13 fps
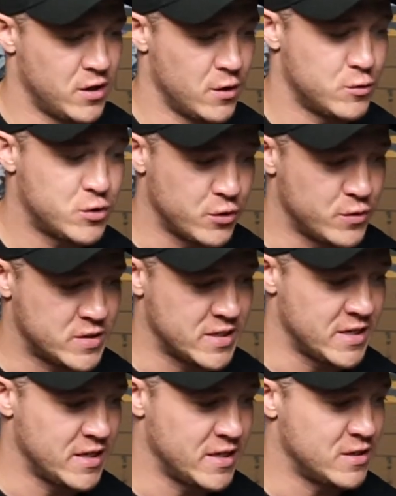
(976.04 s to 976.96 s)
two
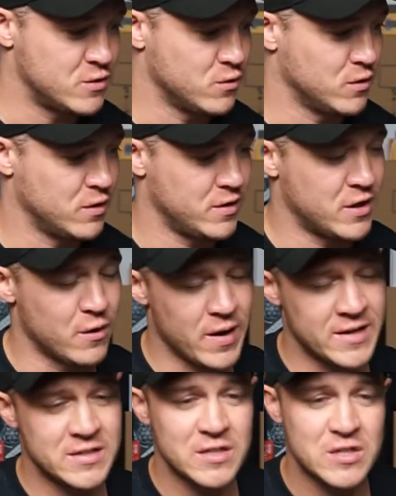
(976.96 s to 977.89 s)
C's, or,
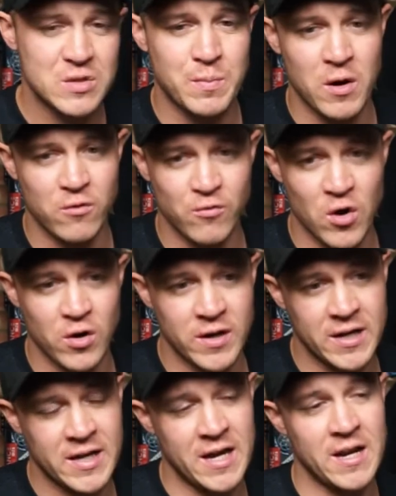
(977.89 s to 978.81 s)
it isn't spelt wrong.
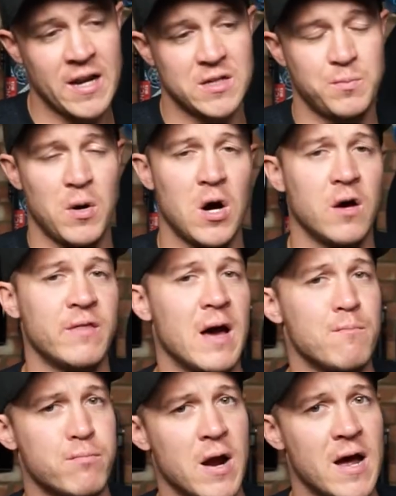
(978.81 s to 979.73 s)
And again, that's part of
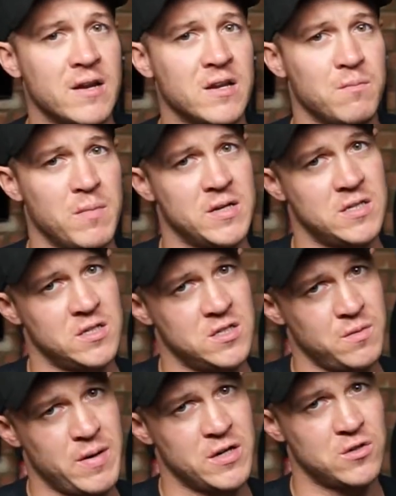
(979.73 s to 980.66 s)
that branding
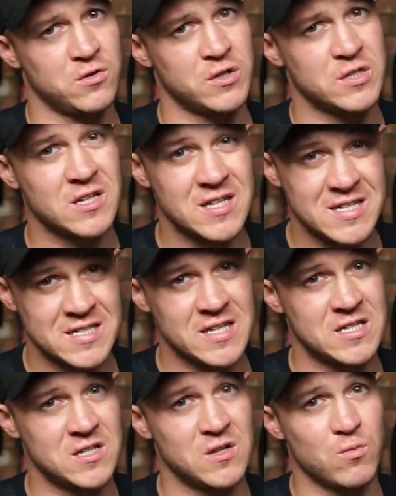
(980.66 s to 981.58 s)
message to make sure it's
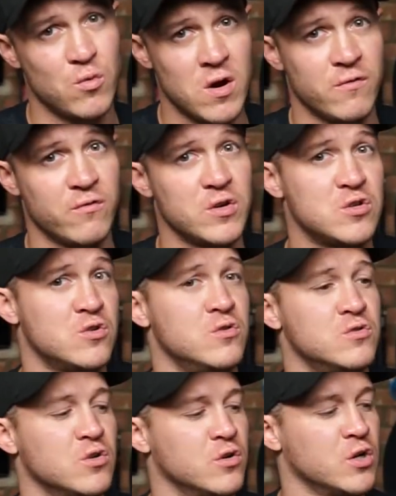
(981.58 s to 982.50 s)
consistent wherever it's
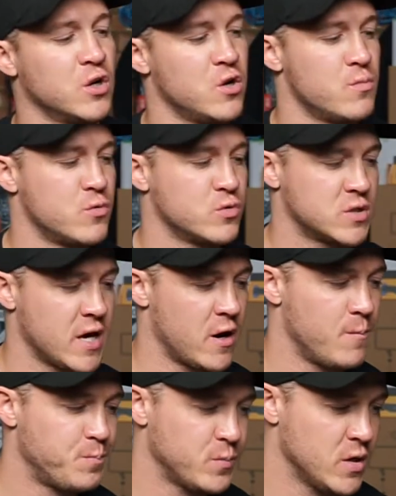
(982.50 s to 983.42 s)
used on a global
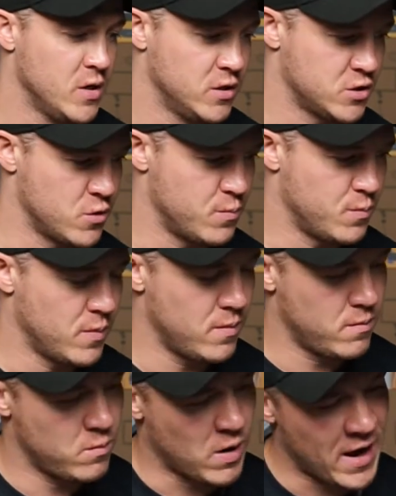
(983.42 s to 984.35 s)
scale. So
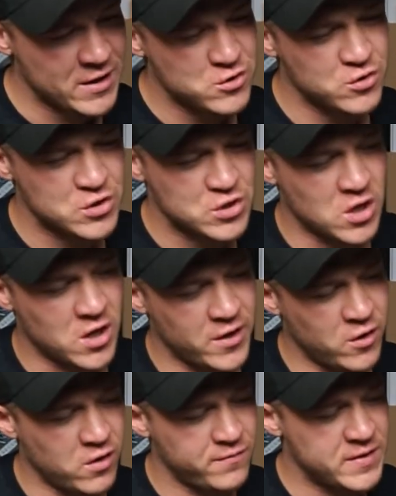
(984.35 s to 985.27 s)
as you're
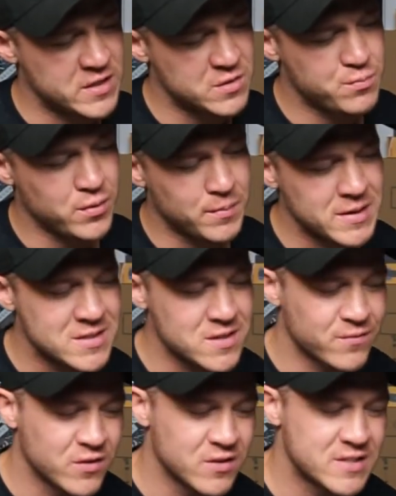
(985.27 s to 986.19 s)
starting off, this is probably
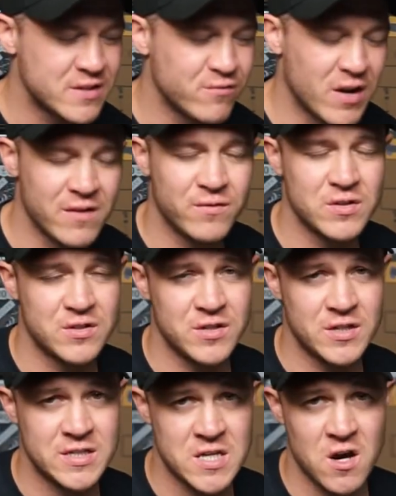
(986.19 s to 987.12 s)
something that's irrelevant
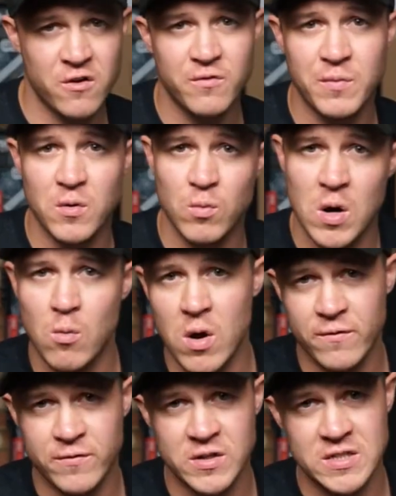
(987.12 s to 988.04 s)
to yourself, but well
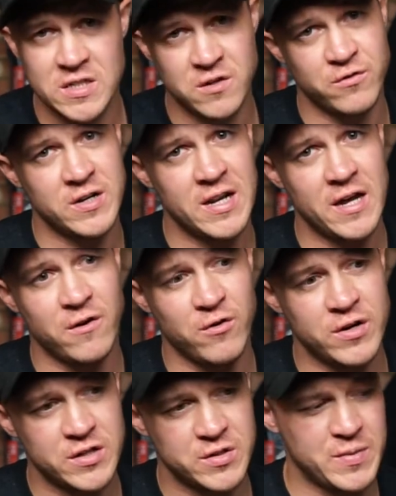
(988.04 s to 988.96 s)
worth considering
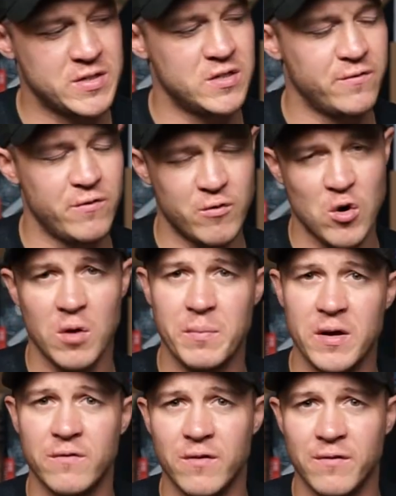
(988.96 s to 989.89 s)
later on, especially if you've got a
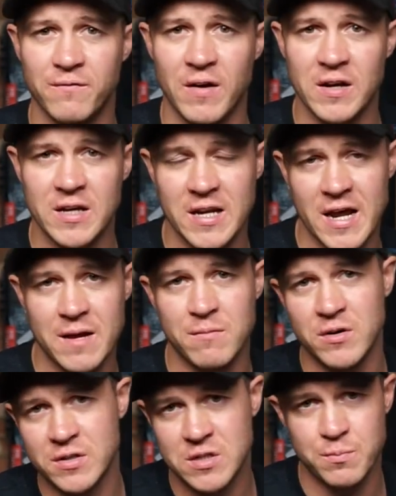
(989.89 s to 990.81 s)
bit of a funky
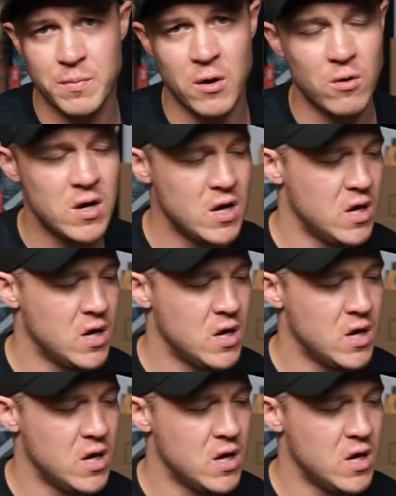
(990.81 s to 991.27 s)
name that's spelt